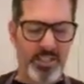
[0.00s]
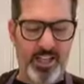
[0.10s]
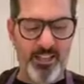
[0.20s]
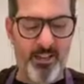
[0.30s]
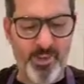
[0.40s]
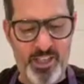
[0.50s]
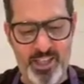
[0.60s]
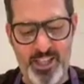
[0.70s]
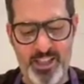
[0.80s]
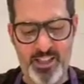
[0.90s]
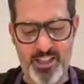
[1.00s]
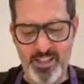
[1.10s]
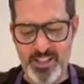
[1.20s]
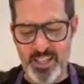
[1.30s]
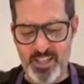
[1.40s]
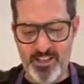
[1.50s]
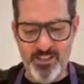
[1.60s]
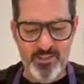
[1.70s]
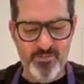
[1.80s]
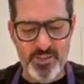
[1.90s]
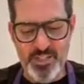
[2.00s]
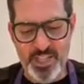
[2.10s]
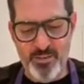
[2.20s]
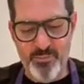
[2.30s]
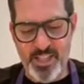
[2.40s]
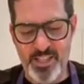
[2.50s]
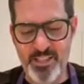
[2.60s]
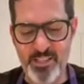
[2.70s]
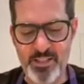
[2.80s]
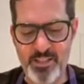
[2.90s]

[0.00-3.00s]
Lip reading: And then we're gonna let this sit for 10 minutes,